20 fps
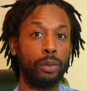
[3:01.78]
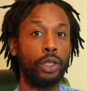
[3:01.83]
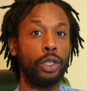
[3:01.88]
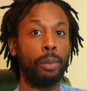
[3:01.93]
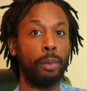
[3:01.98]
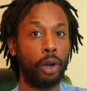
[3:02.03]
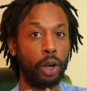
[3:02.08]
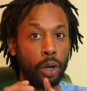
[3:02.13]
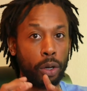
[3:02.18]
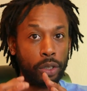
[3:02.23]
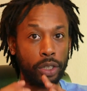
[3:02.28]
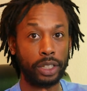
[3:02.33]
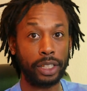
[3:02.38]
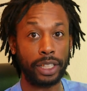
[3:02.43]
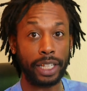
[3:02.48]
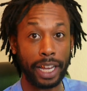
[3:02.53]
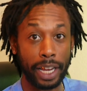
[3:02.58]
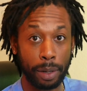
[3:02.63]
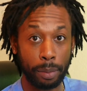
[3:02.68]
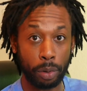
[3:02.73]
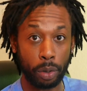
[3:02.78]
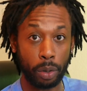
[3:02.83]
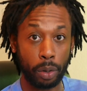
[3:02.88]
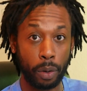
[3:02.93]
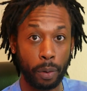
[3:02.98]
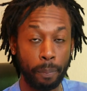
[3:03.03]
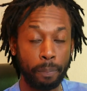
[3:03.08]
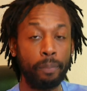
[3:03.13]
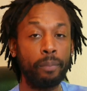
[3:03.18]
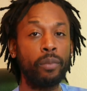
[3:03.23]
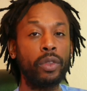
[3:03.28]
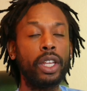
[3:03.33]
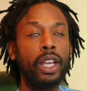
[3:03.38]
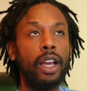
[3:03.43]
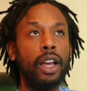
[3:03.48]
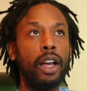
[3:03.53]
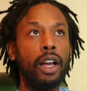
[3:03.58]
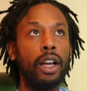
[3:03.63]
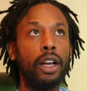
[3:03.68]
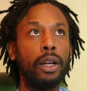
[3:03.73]
when you borrow stable,
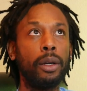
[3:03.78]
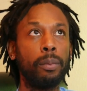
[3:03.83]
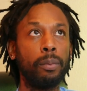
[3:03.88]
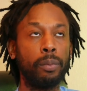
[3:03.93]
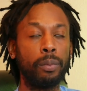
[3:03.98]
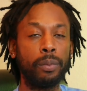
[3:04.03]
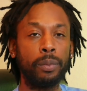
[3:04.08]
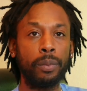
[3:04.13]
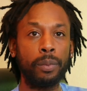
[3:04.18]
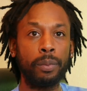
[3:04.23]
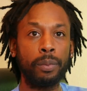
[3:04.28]
um,